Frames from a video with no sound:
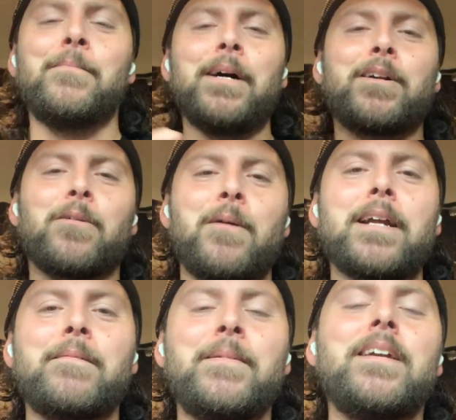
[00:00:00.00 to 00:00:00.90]
but
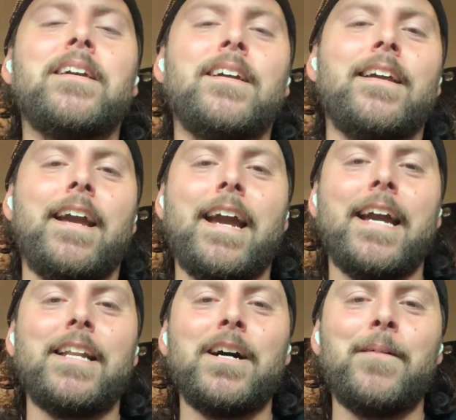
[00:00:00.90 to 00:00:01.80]
correct me,
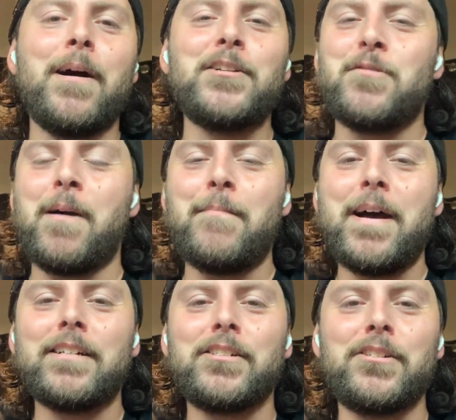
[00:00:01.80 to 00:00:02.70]
and I'll do my
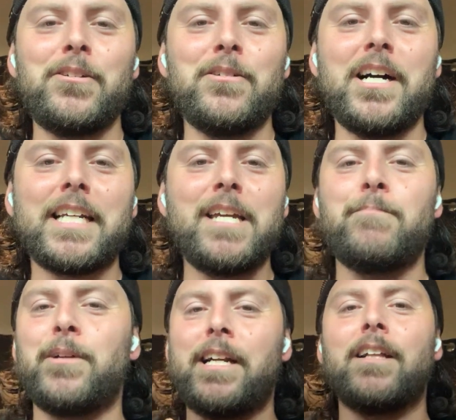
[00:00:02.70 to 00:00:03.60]
best to keep
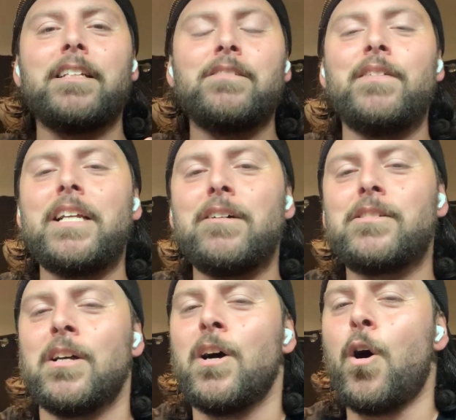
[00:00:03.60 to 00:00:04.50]
putting out these
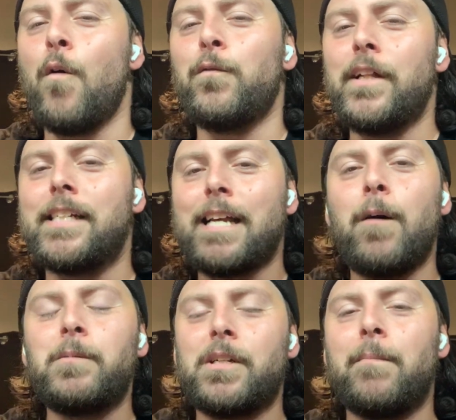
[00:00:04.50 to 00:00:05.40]
videos. Hopefully this
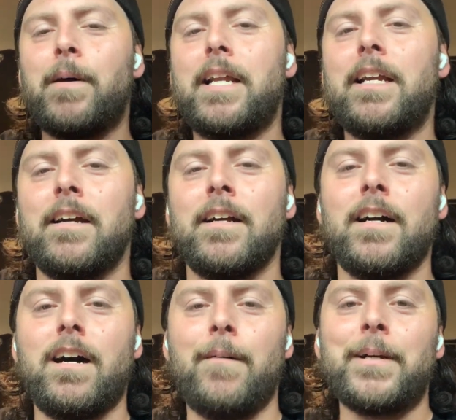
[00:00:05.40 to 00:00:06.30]
helps somebody.
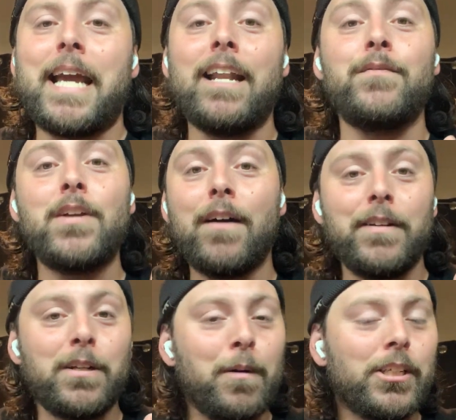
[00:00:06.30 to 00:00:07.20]
Again, if you have
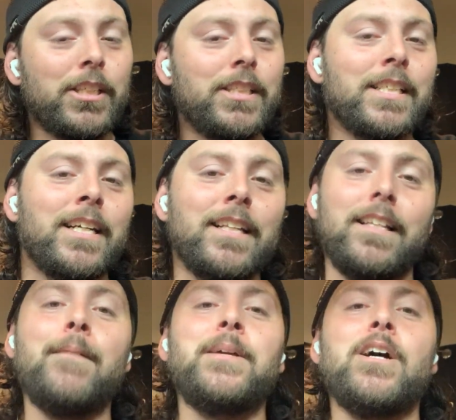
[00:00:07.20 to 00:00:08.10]
any questions,
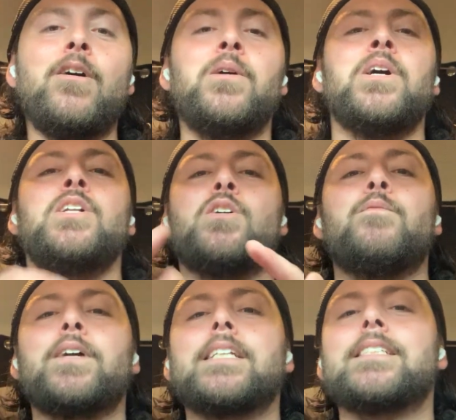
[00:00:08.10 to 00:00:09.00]
let me know. Don't
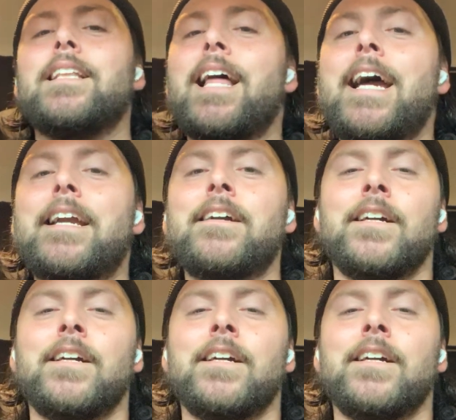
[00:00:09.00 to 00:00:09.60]
forget to like,